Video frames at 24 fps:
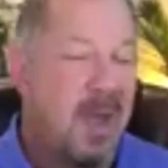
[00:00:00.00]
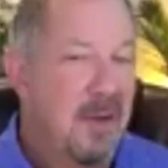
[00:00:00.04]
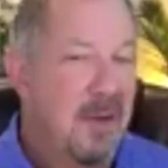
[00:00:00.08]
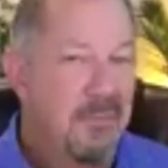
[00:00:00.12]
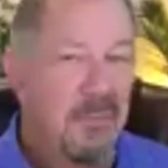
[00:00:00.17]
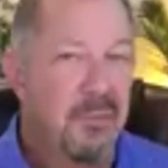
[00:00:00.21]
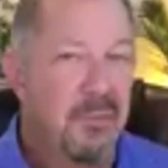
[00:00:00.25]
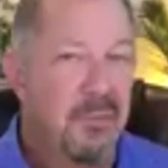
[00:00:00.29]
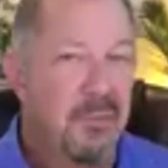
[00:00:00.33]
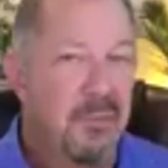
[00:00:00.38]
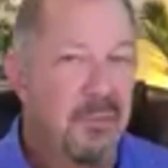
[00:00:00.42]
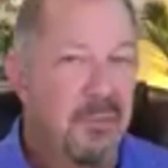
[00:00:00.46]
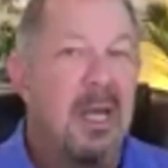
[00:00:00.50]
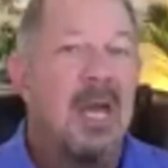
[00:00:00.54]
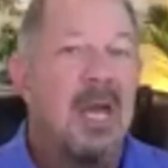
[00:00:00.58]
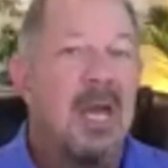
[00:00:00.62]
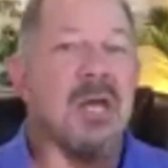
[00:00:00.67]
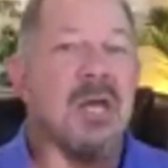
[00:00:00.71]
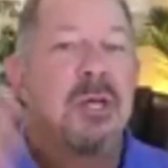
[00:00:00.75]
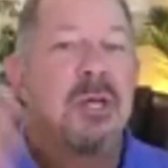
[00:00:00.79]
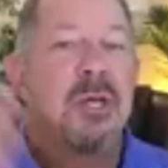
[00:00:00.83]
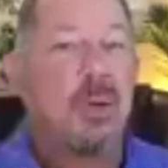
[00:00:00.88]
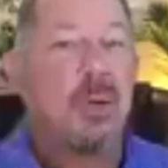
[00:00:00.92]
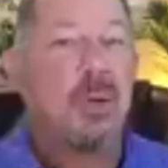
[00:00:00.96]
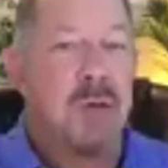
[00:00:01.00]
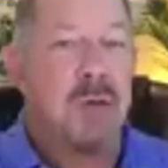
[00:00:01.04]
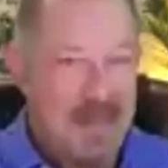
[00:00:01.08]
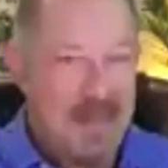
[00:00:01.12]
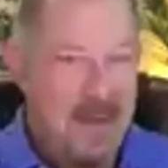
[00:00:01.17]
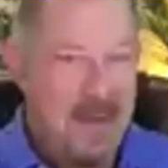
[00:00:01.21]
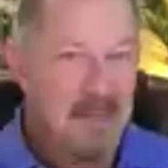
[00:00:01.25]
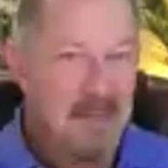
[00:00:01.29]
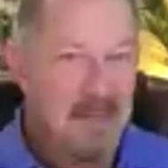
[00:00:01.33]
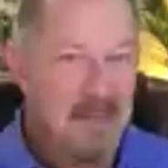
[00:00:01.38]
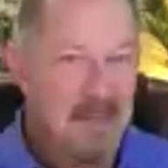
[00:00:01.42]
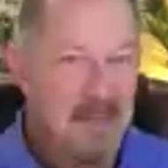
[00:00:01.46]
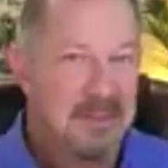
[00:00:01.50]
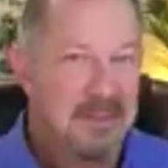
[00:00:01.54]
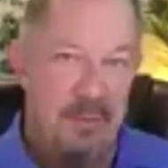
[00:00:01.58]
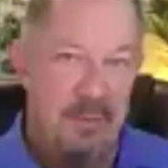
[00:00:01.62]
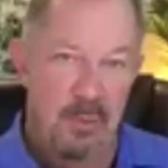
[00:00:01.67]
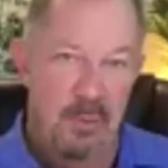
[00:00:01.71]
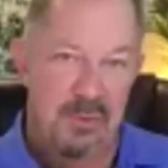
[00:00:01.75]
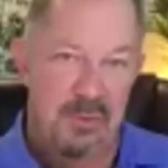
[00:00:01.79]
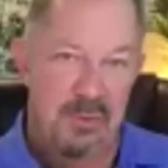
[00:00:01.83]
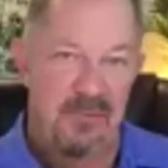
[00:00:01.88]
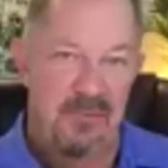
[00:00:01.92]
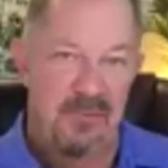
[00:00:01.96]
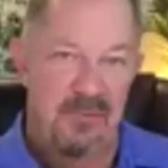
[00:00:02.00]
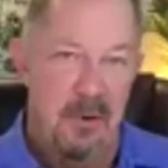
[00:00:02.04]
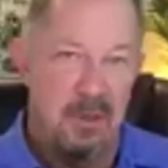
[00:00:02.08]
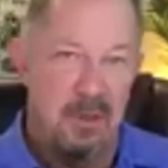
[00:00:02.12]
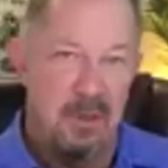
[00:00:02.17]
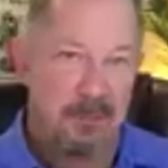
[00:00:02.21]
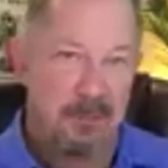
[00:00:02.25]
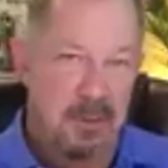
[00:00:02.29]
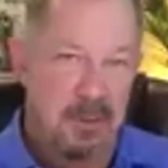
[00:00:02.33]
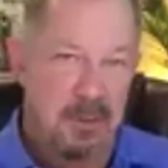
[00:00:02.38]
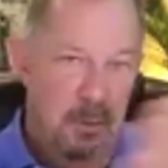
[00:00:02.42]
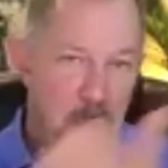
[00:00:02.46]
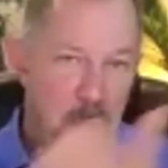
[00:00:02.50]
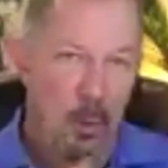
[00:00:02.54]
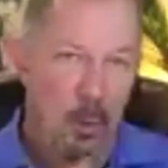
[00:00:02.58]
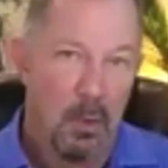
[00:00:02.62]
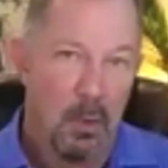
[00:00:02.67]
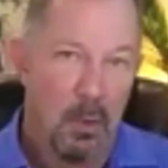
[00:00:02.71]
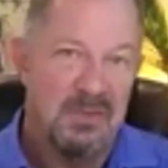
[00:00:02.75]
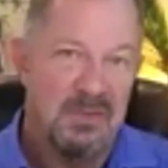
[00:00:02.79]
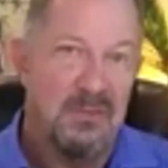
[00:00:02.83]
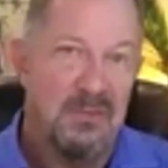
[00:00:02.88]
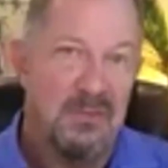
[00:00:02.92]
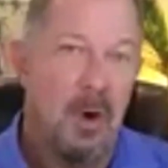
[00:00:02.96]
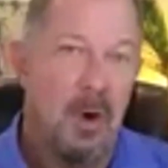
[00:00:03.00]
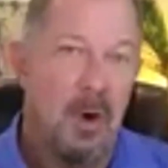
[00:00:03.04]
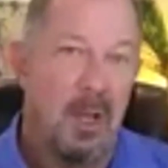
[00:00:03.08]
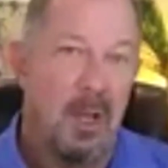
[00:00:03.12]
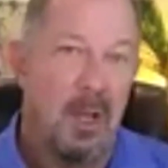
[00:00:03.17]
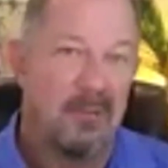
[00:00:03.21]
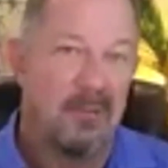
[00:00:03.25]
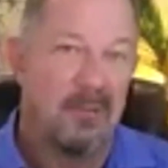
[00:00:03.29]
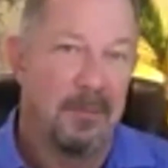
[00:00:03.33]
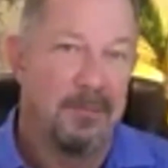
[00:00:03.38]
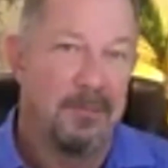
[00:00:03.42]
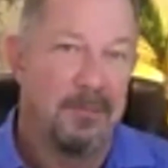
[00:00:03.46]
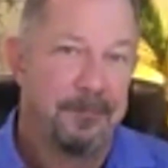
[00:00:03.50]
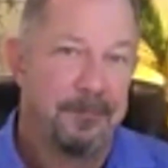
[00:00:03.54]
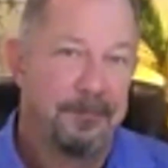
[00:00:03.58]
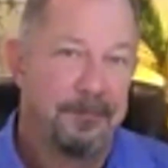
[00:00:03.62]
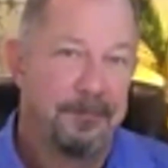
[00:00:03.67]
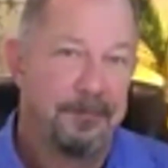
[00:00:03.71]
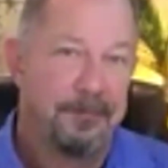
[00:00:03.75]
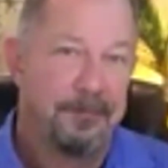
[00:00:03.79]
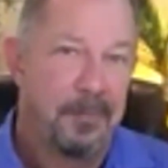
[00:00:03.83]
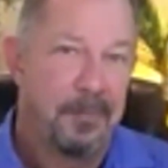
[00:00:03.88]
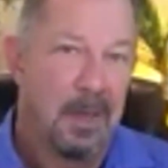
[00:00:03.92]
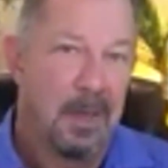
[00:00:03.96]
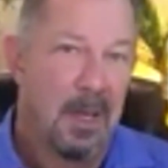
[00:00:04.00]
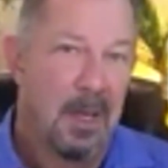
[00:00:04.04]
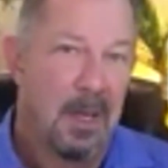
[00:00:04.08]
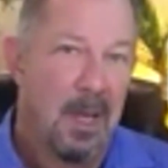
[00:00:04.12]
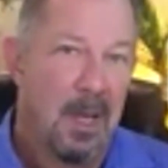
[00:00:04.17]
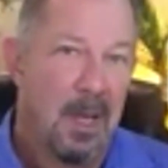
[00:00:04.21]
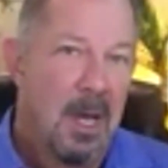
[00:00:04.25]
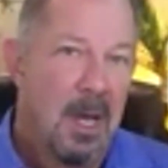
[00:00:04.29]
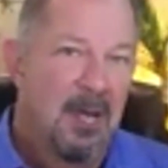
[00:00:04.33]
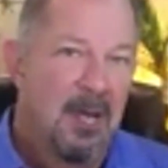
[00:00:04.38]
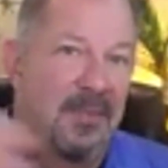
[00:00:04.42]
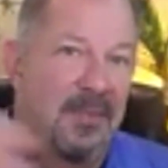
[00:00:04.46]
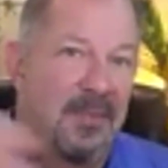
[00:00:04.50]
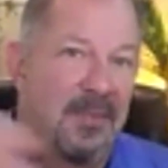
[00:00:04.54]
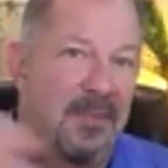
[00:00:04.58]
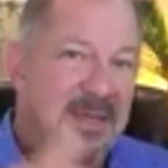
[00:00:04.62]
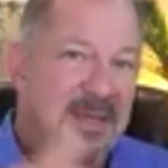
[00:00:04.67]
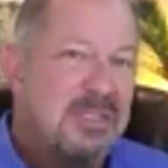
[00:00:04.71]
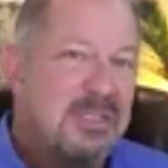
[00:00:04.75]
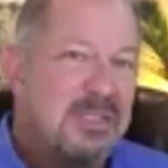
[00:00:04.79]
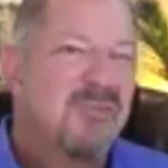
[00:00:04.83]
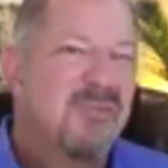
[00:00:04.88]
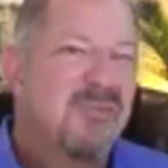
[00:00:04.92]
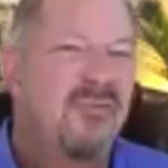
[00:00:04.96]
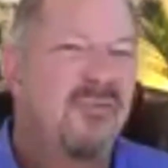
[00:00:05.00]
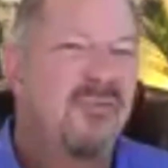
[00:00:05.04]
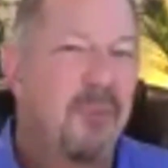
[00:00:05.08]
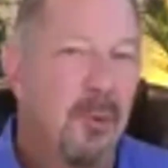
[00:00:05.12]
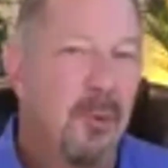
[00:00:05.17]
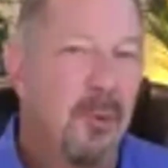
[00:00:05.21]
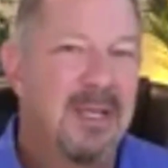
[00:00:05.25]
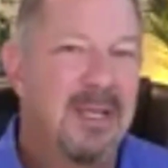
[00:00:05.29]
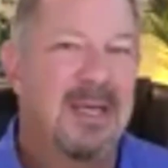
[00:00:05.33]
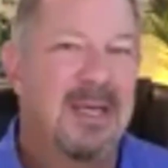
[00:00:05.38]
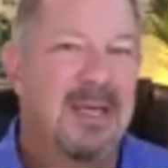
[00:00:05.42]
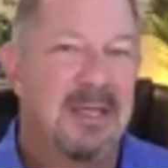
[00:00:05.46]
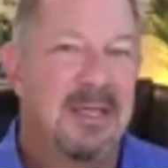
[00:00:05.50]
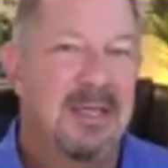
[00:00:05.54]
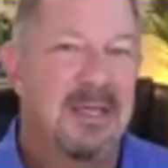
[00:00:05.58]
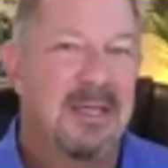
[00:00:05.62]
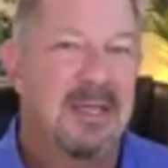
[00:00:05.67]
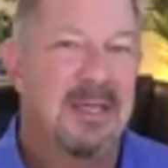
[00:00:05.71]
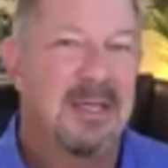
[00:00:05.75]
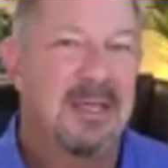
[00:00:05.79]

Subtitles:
You may have 3. Your email template, which we've already built, works for all of them. This is 40